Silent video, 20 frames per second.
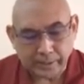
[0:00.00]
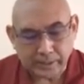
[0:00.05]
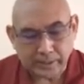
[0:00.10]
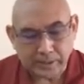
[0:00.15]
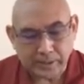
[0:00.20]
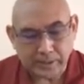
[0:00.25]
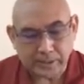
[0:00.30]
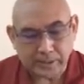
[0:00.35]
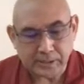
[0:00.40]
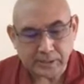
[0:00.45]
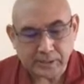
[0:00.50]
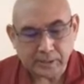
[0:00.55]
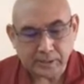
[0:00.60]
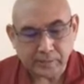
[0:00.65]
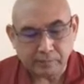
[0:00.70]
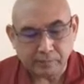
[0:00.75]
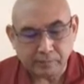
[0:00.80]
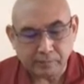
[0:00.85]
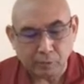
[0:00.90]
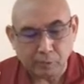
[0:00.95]

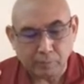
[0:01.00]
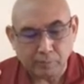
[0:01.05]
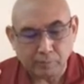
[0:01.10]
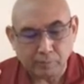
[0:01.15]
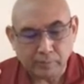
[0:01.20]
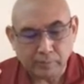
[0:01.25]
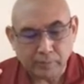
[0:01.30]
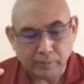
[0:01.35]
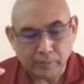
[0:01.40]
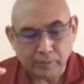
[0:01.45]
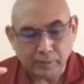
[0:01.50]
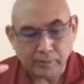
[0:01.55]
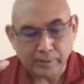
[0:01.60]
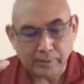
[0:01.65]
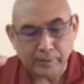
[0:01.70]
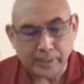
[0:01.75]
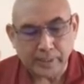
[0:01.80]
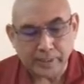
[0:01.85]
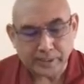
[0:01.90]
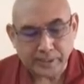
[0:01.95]
exist from
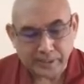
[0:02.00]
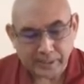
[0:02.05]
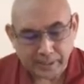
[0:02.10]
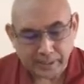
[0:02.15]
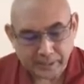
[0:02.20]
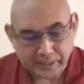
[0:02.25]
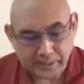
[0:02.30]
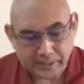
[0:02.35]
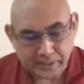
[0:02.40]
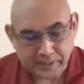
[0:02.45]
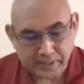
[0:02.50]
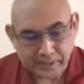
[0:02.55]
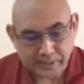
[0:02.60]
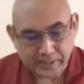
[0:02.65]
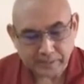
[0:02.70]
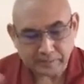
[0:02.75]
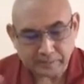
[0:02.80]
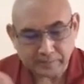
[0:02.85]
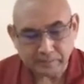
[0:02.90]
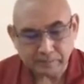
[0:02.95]
their sight,